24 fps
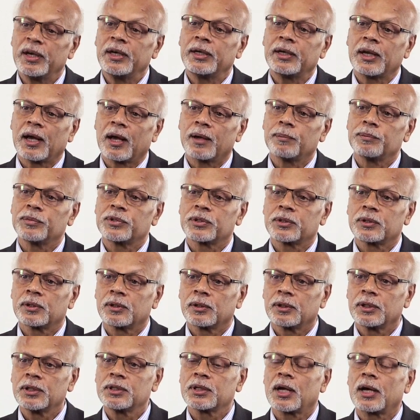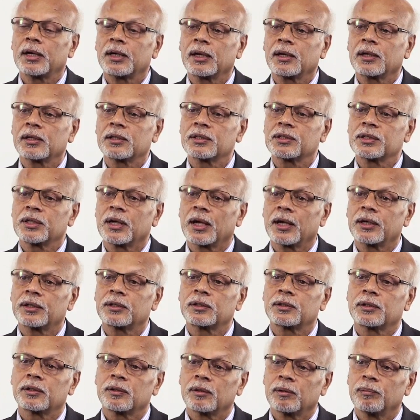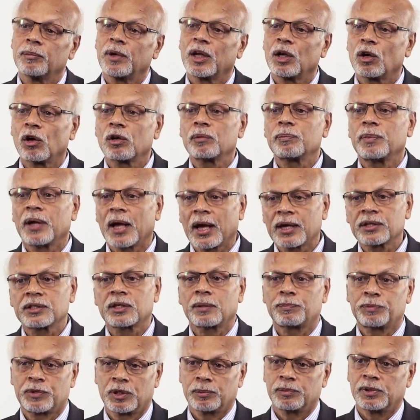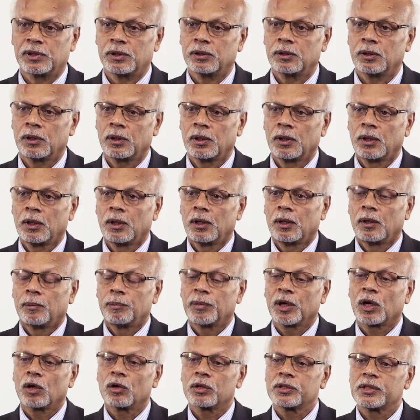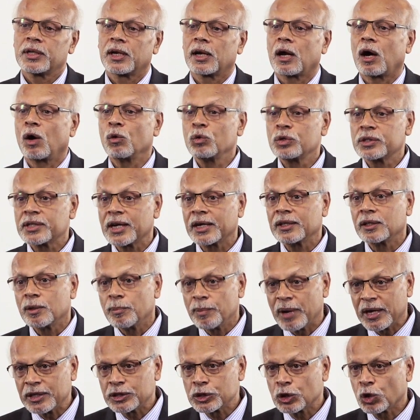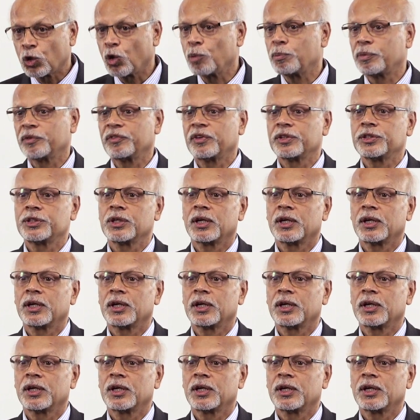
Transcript: Many times these articles may not be acceptable because they're outside the main scope of the